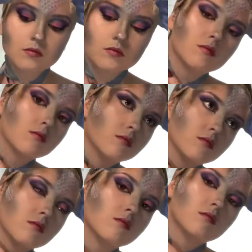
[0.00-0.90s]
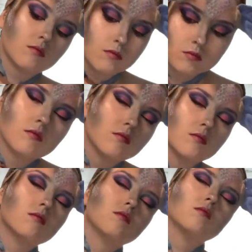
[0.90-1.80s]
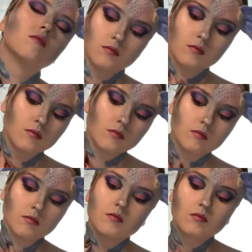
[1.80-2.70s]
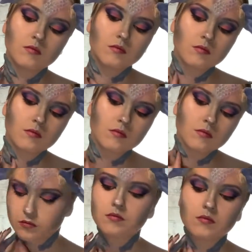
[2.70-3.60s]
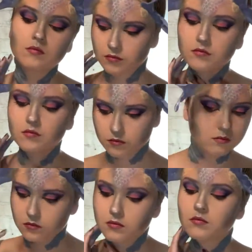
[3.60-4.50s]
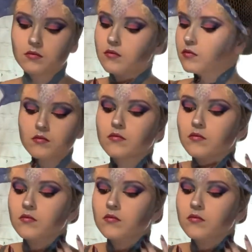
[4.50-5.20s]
and just use simple liquid latex and cotton. The basics are sometimes better.